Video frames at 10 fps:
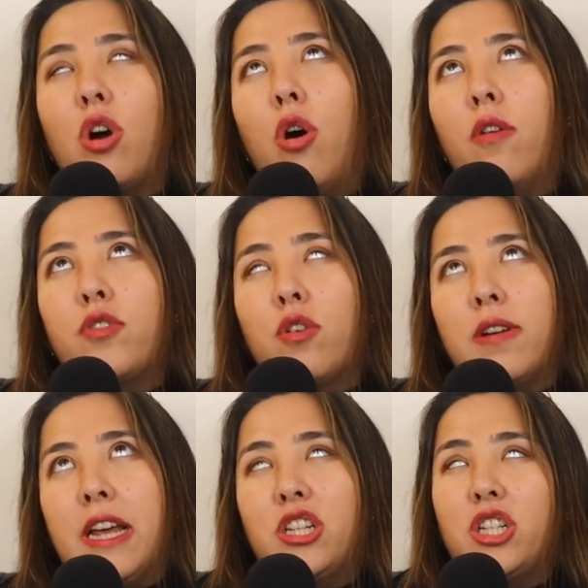of your
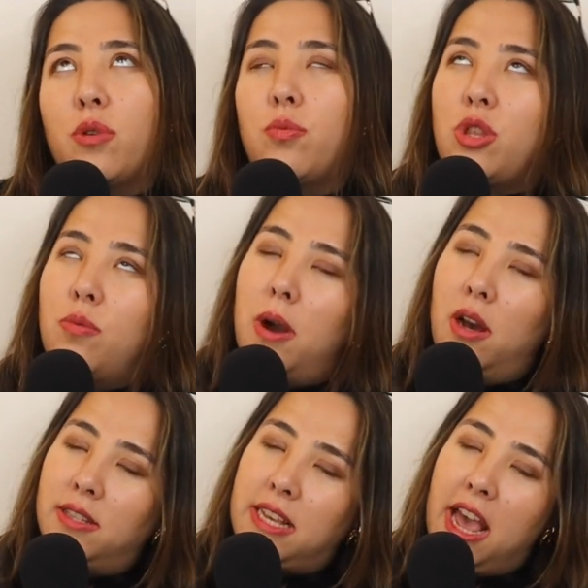relationship with your
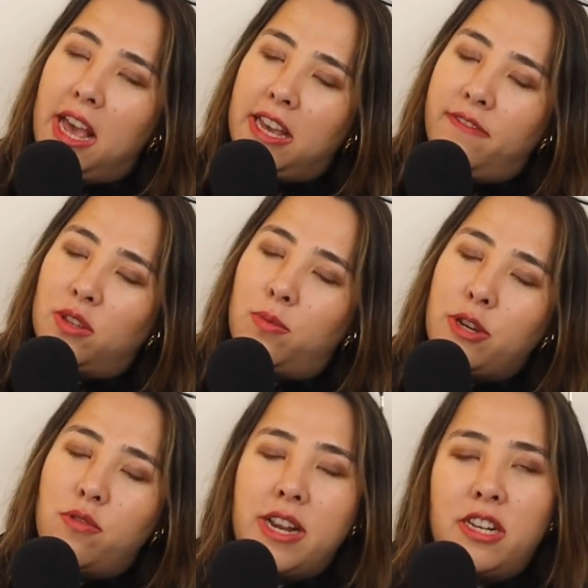past caregivers when
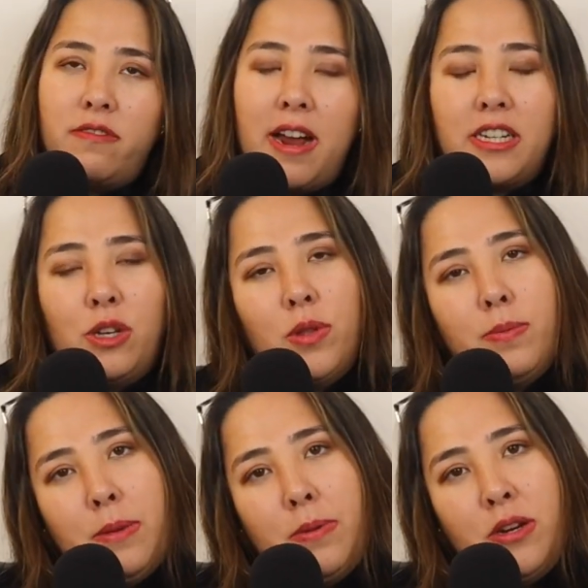you're interacting with
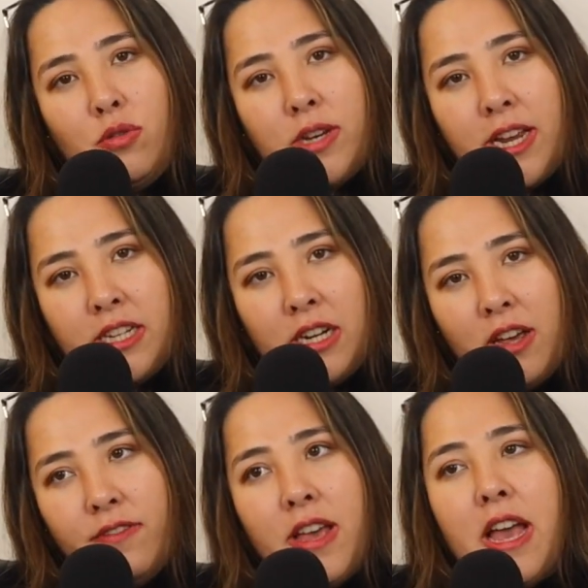people in your dating
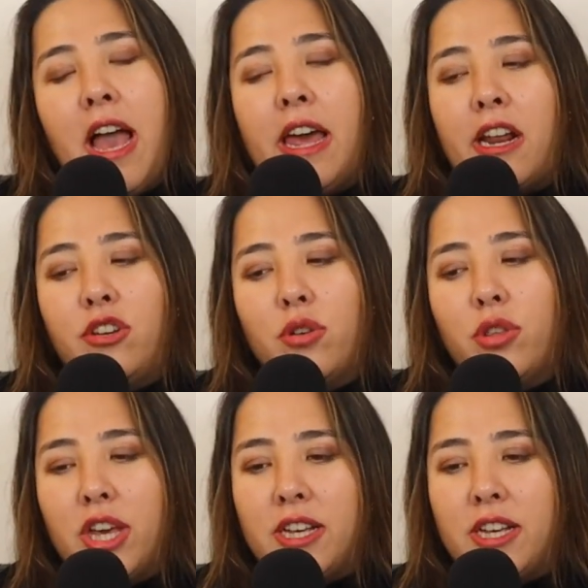life. And I do think,